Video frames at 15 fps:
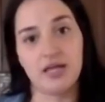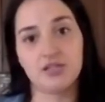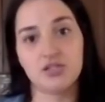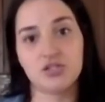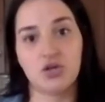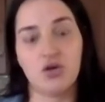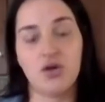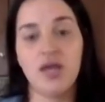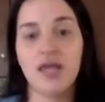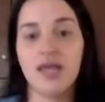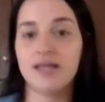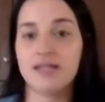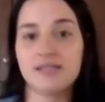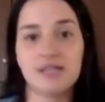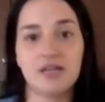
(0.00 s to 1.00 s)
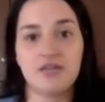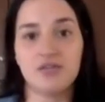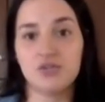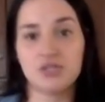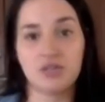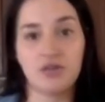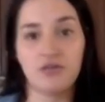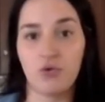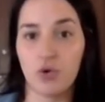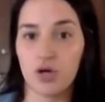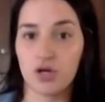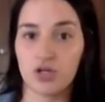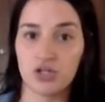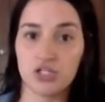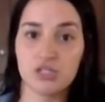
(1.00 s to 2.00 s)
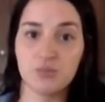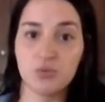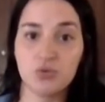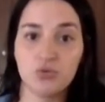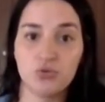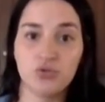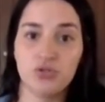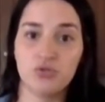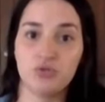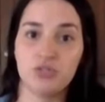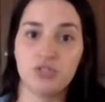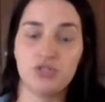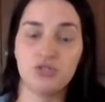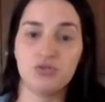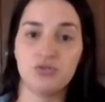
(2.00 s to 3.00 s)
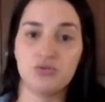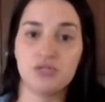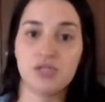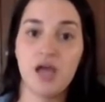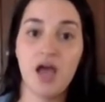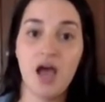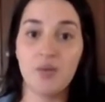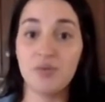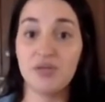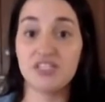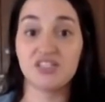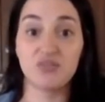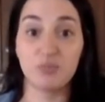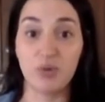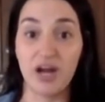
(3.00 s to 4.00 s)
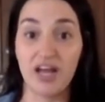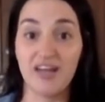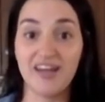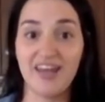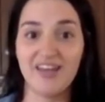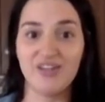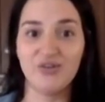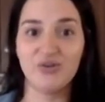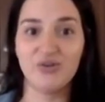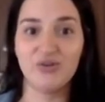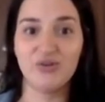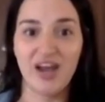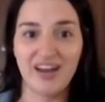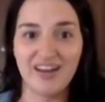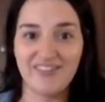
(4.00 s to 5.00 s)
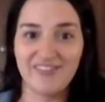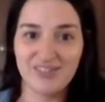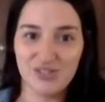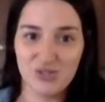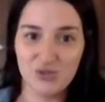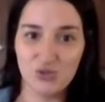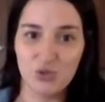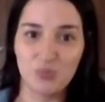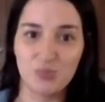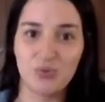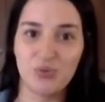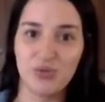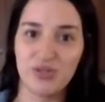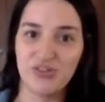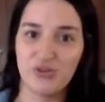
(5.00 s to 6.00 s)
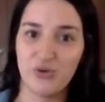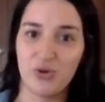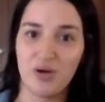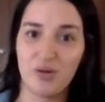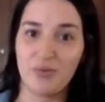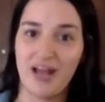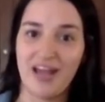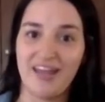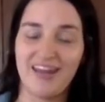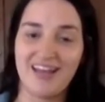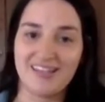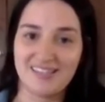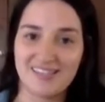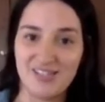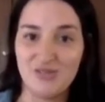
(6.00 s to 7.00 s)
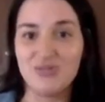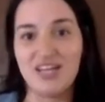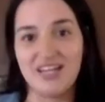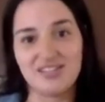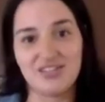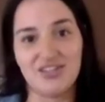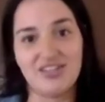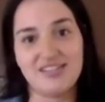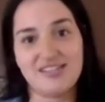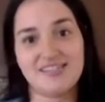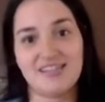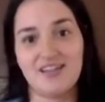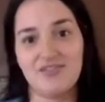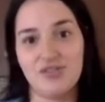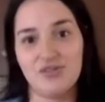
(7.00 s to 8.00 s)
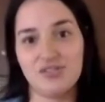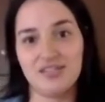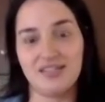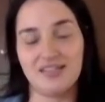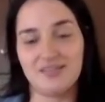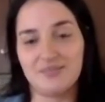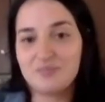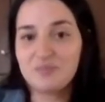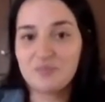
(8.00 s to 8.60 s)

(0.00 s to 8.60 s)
So instead of using a fork or a spoon, you would use a piece of bread and you kind of swoop with your bread as the utensil instead of using a